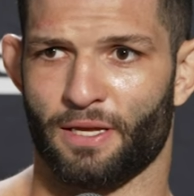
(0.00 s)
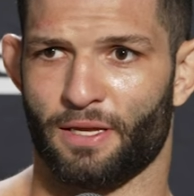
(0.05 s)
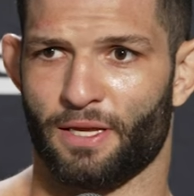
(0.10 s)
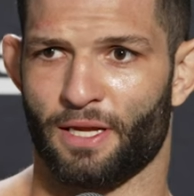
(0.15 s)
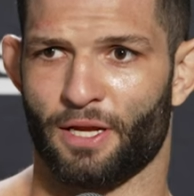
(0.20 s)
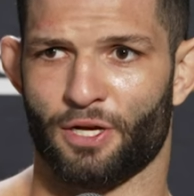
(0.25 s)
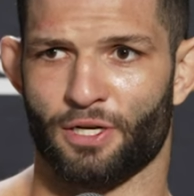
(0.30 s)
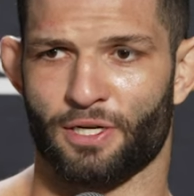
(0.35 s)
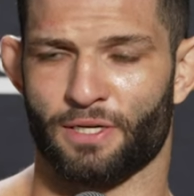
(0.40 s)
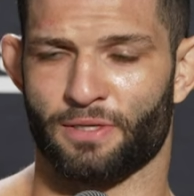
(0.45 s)

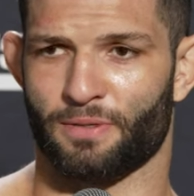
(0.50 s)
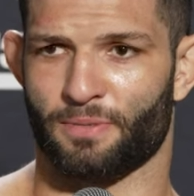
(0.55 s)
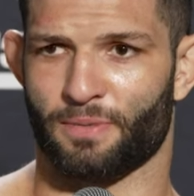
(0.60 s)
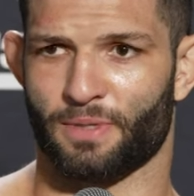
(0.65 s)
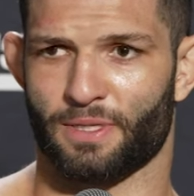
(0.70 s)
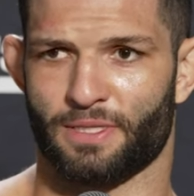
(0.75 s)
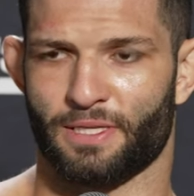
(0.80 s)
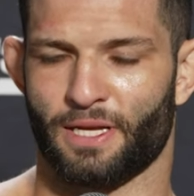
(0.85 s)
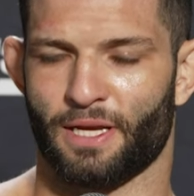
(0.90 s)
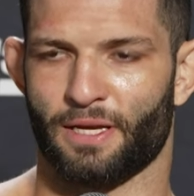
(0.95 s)
he couldn't
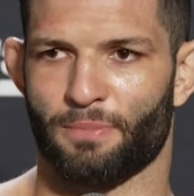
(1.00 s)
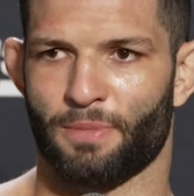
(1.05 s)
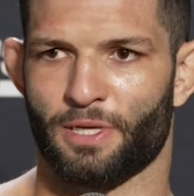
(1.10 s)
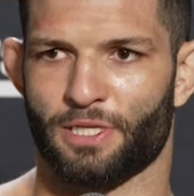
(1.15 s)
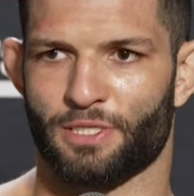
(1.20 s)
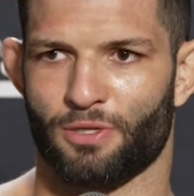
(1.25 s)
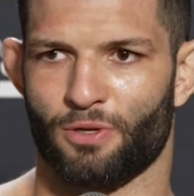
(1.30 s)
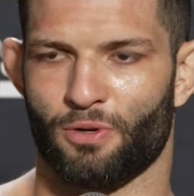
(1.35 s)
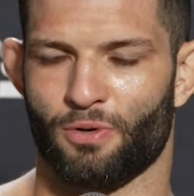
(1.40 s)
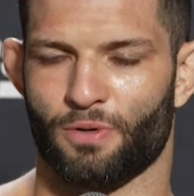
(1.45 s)
take
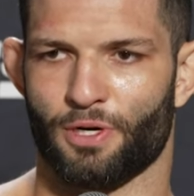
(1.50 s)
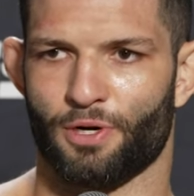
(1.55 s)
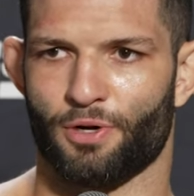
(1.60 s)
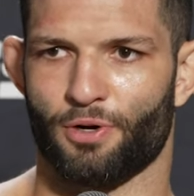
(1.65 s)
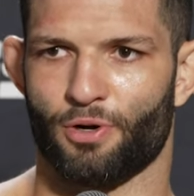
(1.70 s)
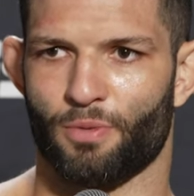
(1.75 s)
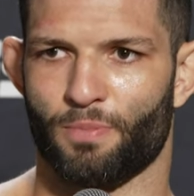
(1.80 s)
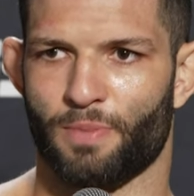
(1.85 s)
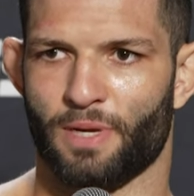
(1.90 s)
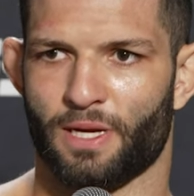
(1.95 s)
much longer, you
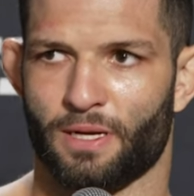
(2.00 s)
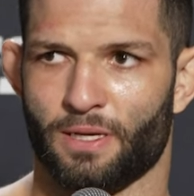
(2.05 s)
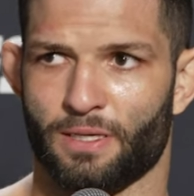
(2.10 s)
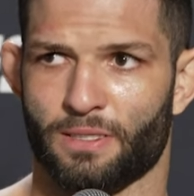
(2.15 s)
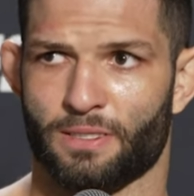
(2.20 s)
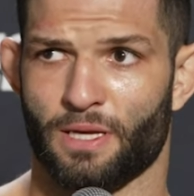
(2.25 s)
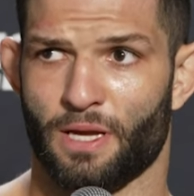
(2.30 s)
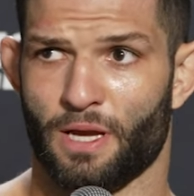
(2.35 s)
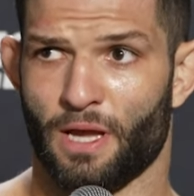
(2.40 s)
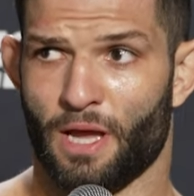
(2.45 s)
know,
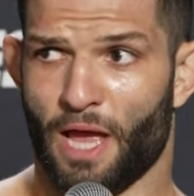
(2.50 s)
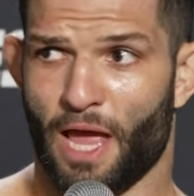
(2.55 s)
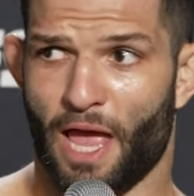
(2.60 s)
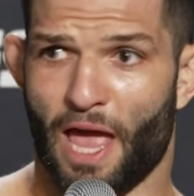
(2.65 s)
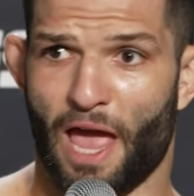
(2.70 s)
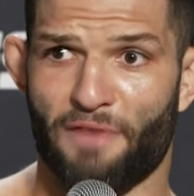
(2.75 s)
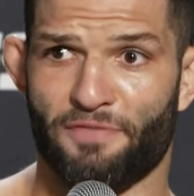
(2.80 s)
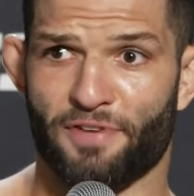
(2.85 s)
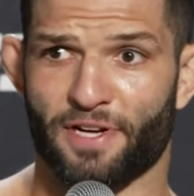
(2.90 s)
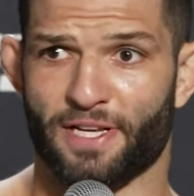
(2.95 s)
because
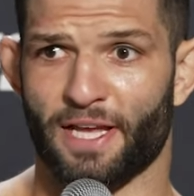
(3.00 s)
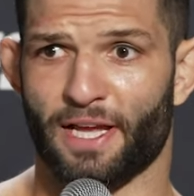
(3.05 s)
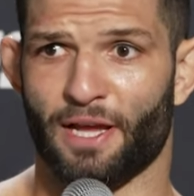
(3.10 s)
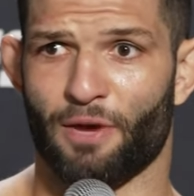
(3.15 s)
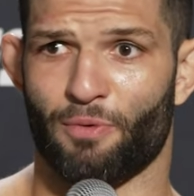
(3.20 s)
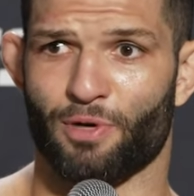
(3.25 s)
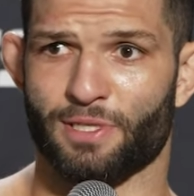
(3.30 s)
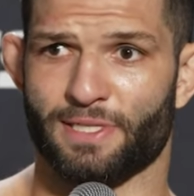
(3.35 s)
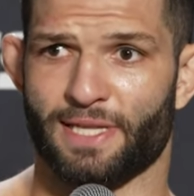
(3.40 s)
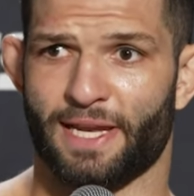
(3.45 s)
every kick I
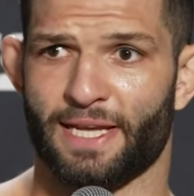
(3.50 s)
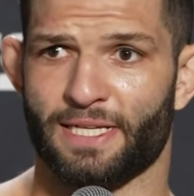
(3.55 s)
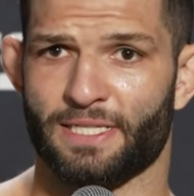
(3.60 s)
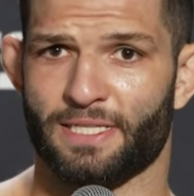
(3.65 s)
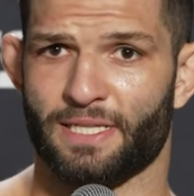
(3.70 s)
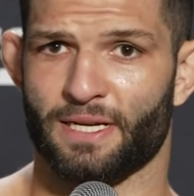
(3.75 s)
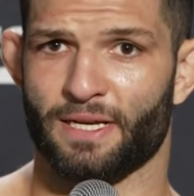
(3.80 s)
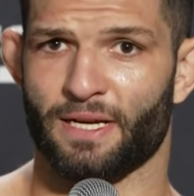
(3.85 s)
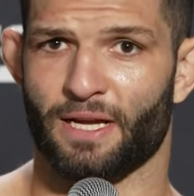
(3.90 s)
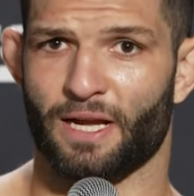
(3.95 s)
was
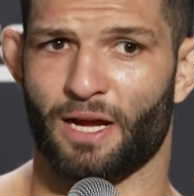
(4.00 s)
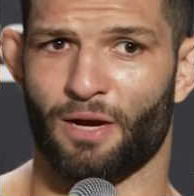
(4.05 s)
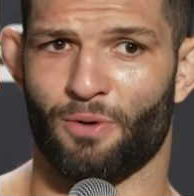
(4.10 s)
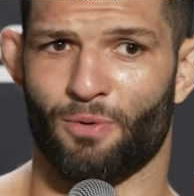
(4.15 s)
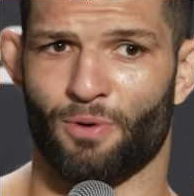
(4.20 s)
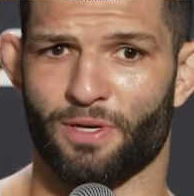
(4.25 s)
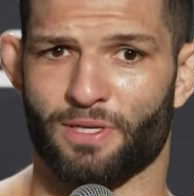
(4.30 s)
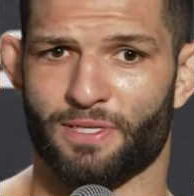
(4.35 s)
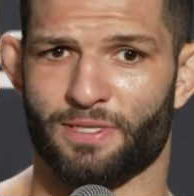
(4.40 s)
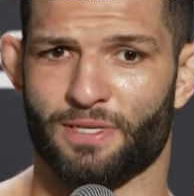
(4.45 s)
landing, I
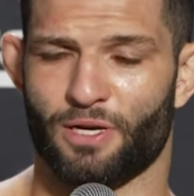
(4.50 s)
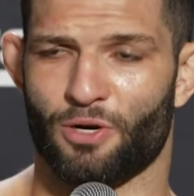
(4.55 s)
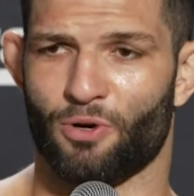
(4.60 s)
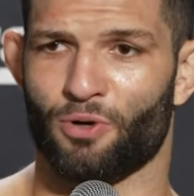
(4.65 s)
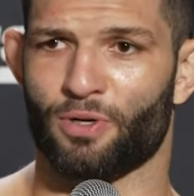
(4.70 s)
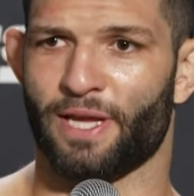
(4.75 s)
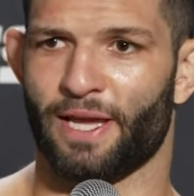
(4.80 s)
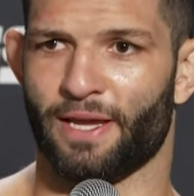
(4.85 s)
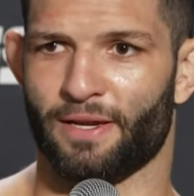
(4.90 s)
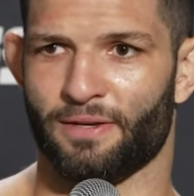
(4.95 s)
was
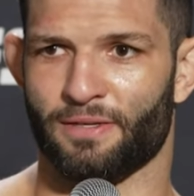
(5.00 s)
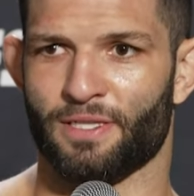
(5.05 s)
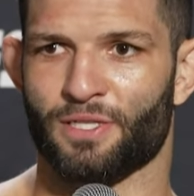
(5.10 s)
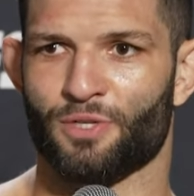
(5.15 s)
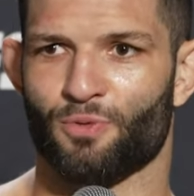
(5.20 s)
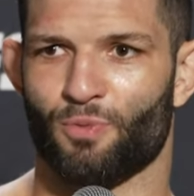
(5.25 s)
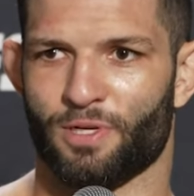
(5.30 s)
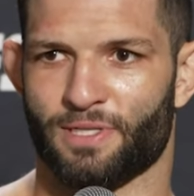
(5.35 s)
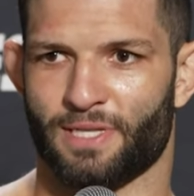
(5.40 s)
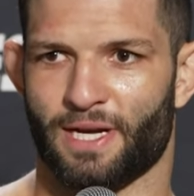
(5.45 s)
okay.
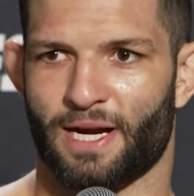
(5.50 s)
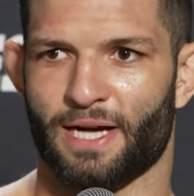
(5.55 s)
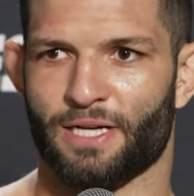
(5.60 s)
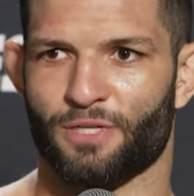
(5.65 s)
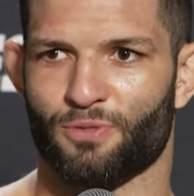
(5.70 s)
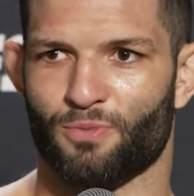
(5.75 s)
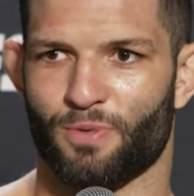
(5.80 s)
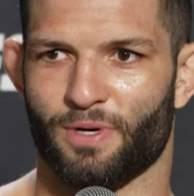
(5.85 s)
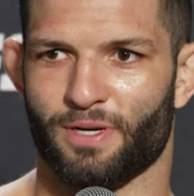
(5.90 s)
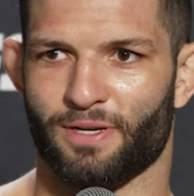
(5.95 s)
This was a
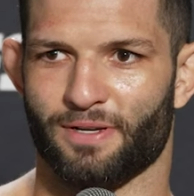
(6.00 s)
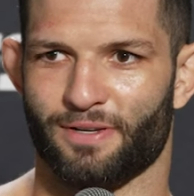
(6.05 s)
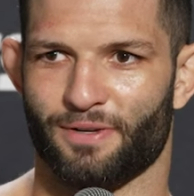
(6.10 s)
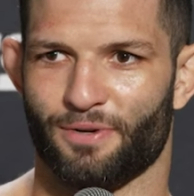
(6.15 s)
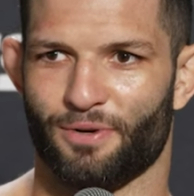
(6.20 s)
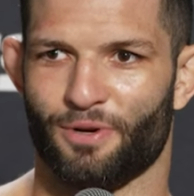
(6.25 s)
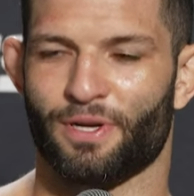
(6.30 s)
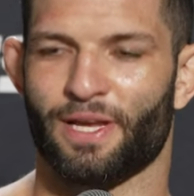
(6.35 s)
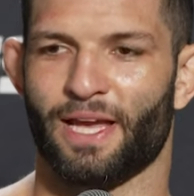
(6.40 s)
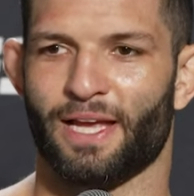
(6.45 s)
hard one.
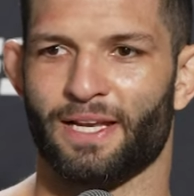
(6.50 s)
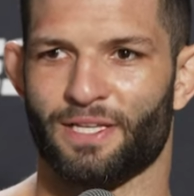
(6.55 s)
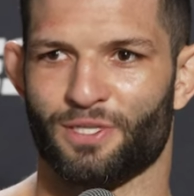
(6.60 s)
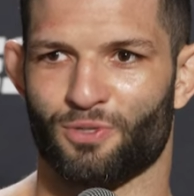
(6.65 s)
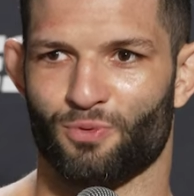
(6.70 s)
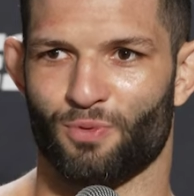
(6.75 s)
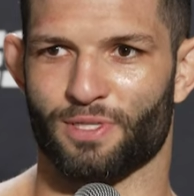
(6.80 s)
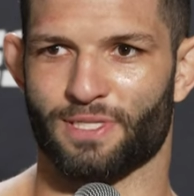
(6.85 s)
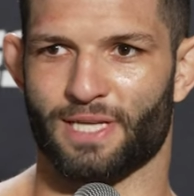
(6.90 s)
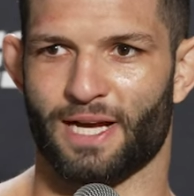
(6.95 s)
Okay,
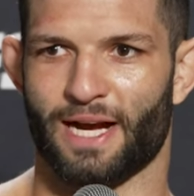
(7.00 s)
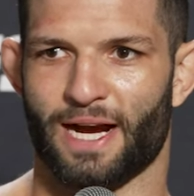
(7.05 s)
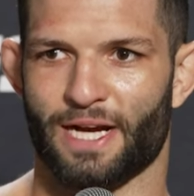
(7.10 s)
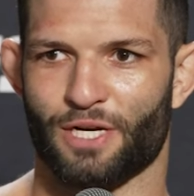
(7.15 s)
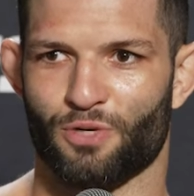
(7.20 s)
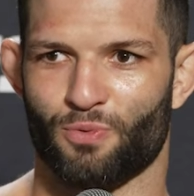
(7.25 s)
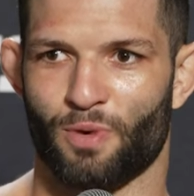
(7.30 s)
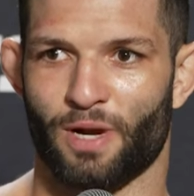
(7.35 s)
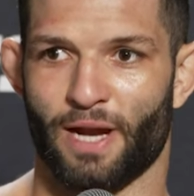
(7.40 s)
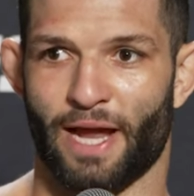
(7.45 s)
this was a
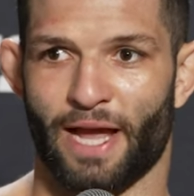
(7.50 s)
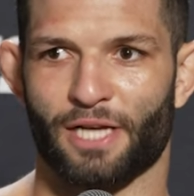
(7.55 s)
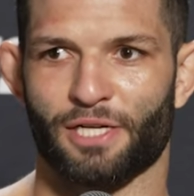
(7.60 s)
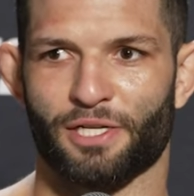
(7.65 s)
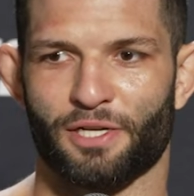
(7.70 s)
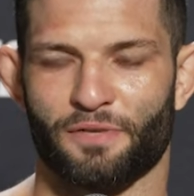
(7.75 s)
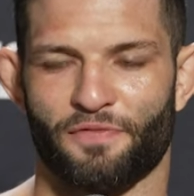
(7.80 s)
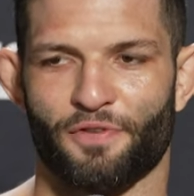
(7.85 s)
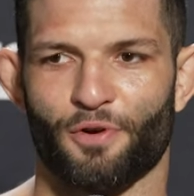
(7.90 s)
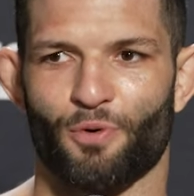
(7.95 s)
hard one. I
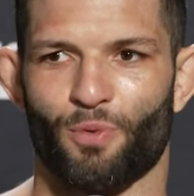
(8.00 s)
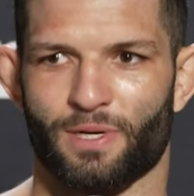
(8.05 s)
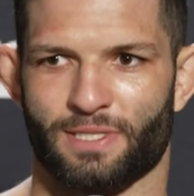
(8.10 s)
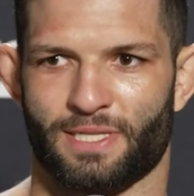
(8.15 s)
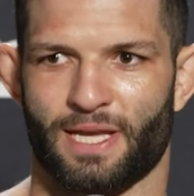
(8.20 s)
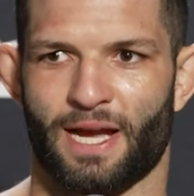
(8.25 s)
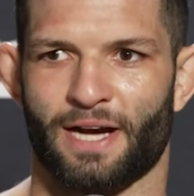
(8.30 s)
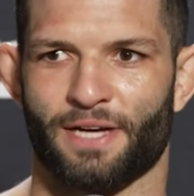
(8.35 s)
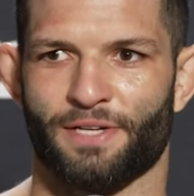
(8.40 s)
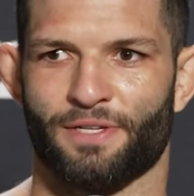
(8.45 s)
could feel
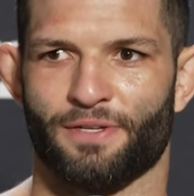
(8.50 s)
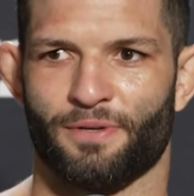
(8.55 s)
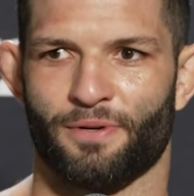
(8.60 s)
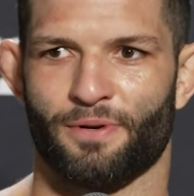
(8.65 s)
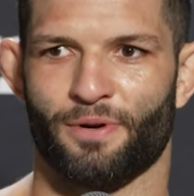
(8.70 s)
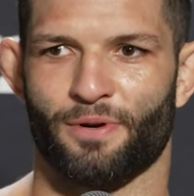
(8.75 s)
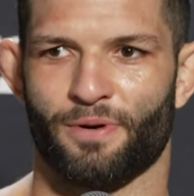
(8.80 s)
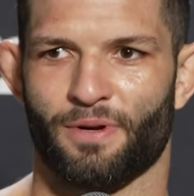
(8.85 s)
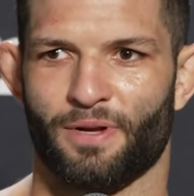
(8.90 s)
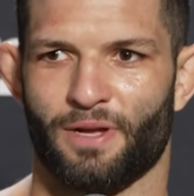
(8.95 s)
was hard, you
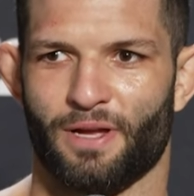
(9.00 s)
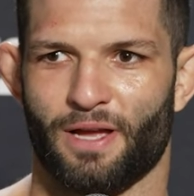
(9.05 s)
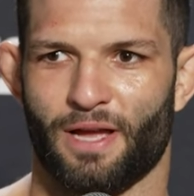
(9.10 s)
know.